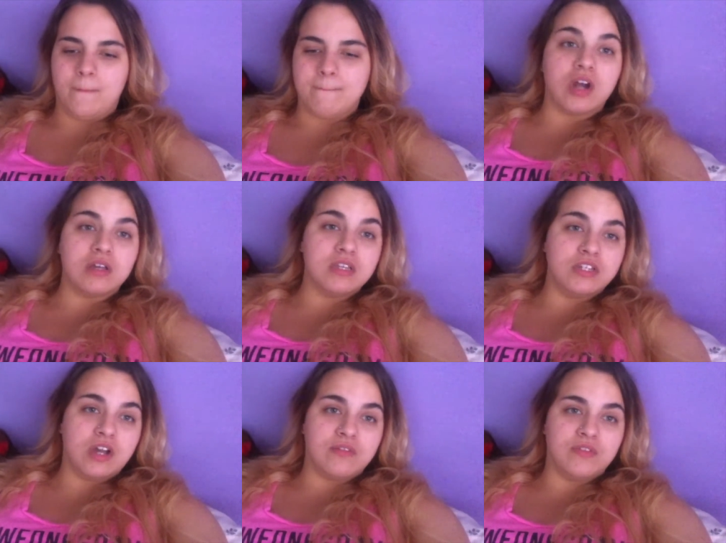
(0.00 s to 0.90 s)
Talk the
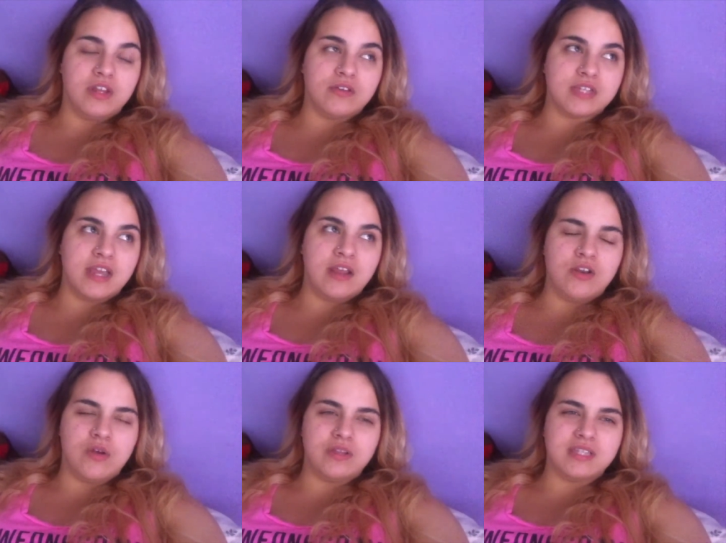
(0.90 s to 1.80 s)
Talk videos. I had
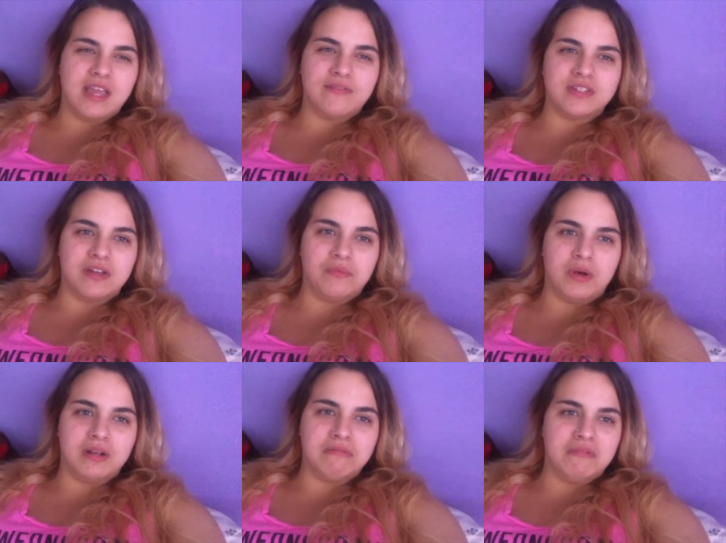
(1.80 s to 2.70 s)
noticed I haven't done
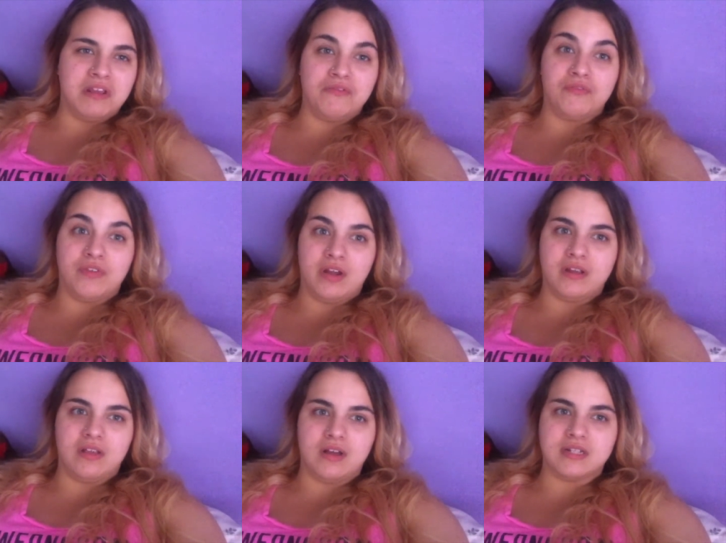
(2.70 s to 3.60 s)
one in a very
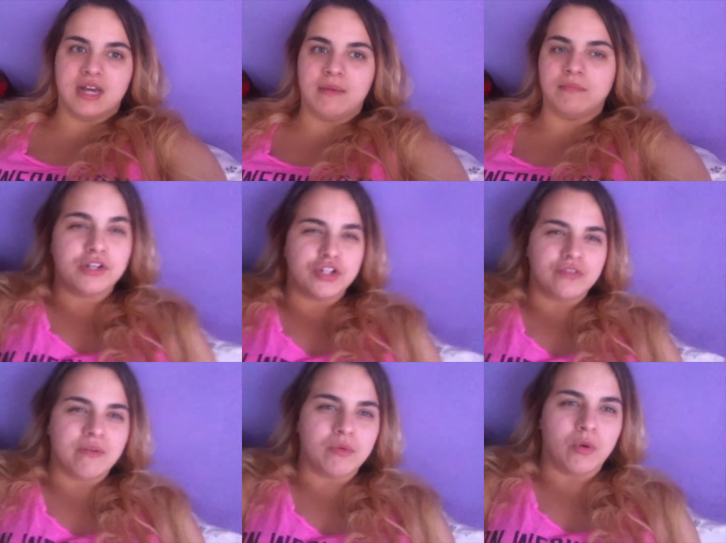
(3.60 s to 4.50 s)
long time. Not sure
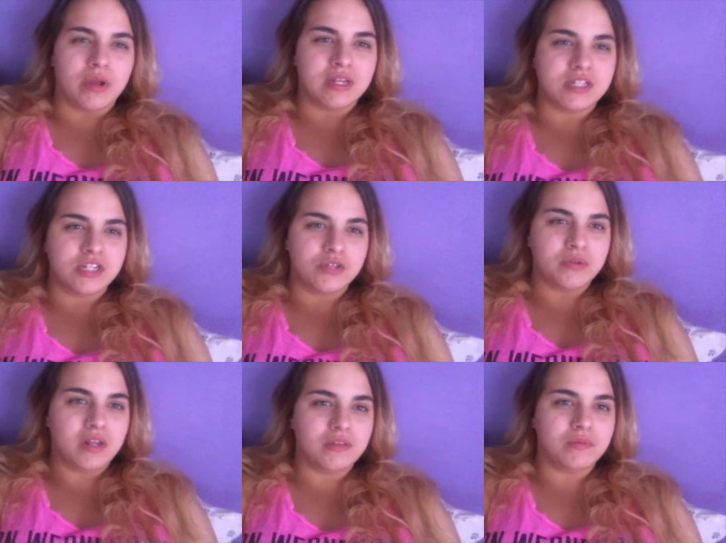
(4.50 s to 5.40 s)
if I'm going to do
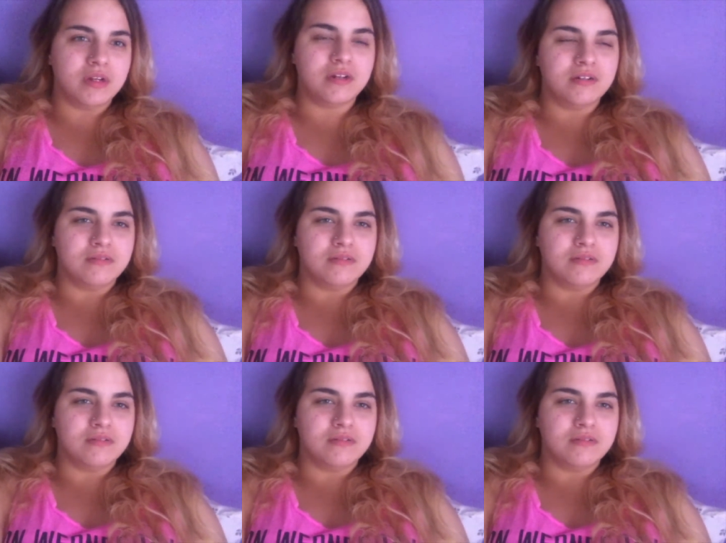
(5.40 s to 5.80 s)
another one